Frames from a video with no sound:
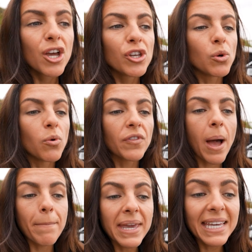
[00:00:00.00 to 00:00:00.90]
So what
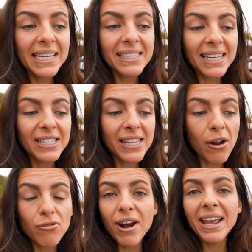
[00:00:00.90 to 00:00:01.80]
that means is
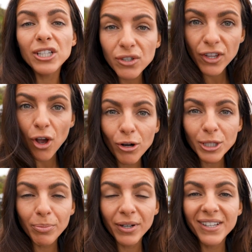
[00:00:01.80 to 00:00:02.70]
that range of the
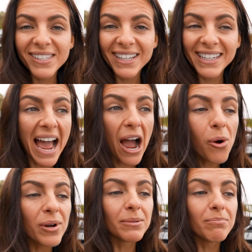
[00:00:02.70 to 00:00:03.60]
octopus
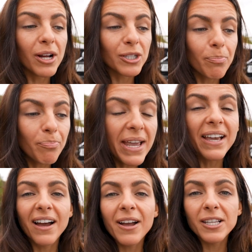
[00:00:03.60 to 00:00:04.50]
now is much
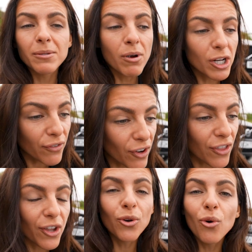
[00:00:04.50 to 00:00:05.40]
bigger, it's much
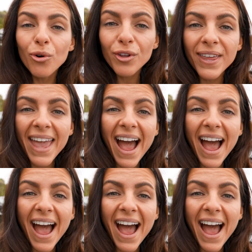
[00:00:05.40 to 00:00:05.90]
further north,